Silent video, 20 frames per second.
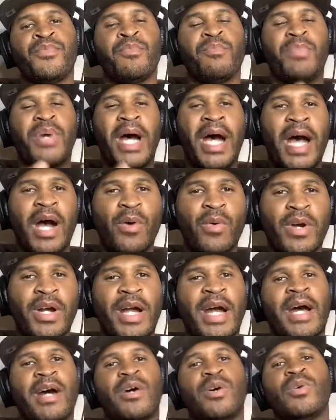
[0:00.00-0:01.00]

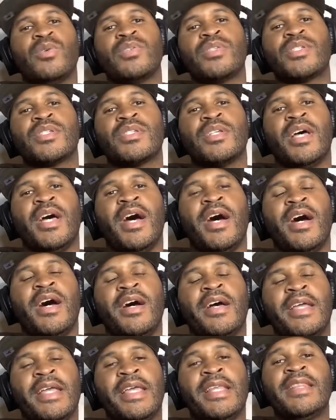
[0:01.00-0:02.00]
powerhouse
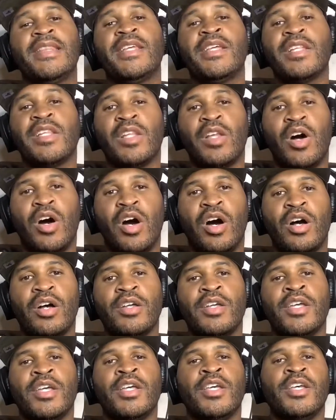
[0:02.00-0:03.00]
in the law,
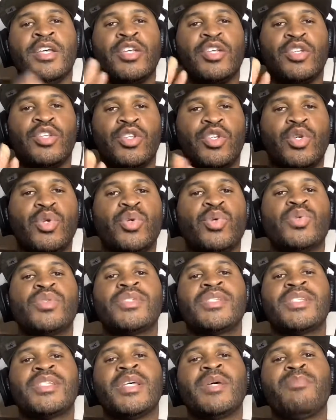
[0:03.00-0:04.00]
use
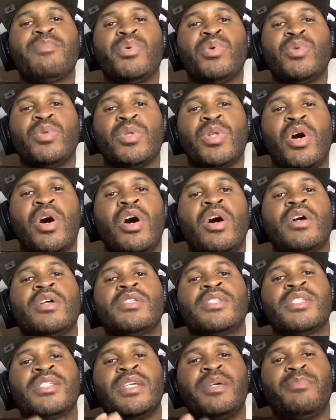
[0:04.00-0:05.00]
simple law,
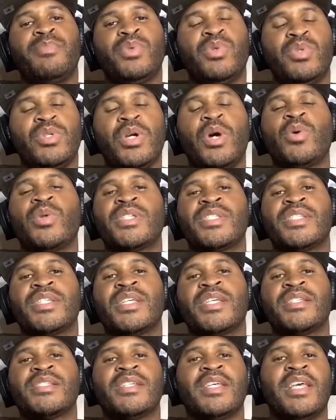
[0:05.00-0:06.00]
simple
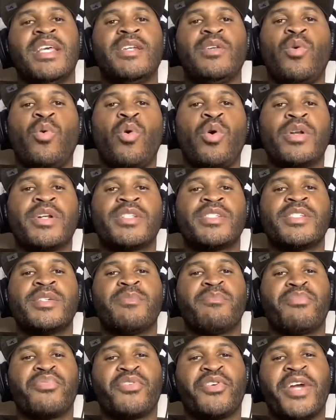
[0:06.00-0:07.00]
notices in order to
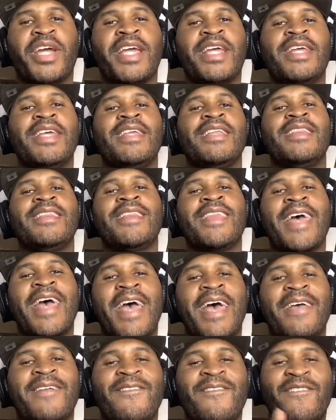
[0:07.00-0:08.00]
bring
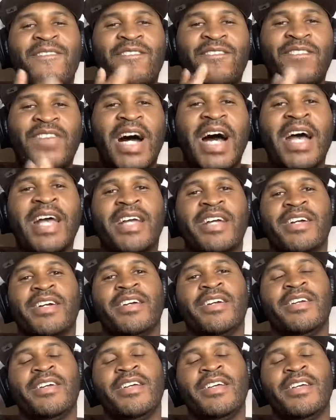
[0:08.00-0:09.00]
that
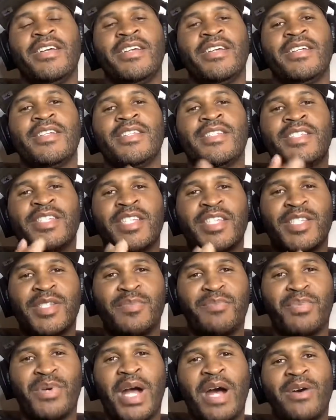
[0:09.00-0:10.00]
fire to
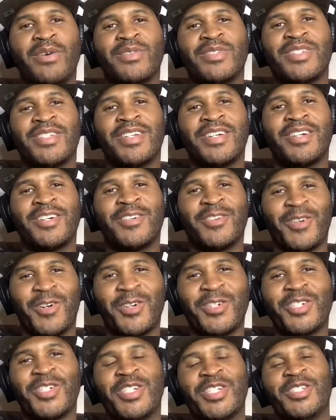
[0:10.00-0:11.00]
Sprouts
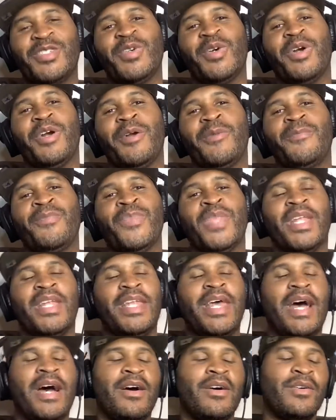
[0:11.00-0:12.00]
grocery store.
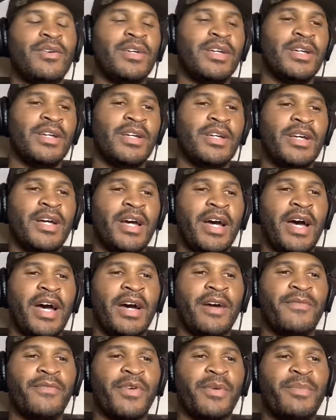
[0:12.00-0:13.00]
Now,
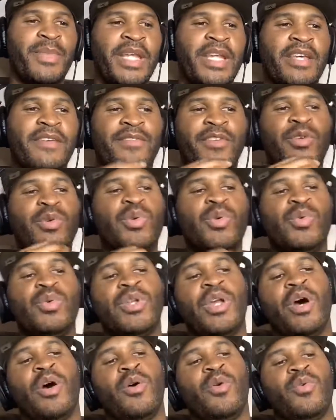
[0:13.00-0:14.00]
for many of you who
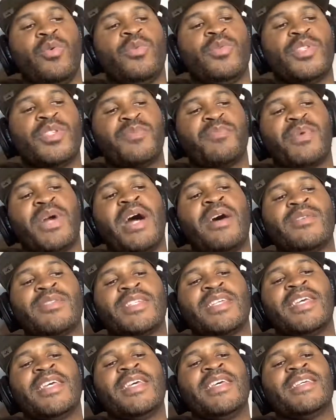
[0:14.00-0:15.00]
know, Sprouts
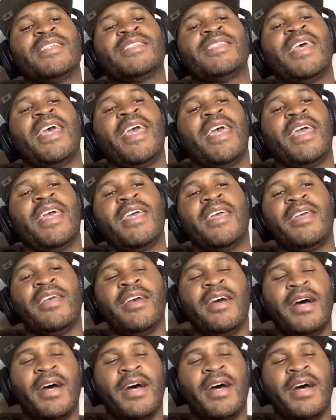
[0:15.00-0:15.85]
is a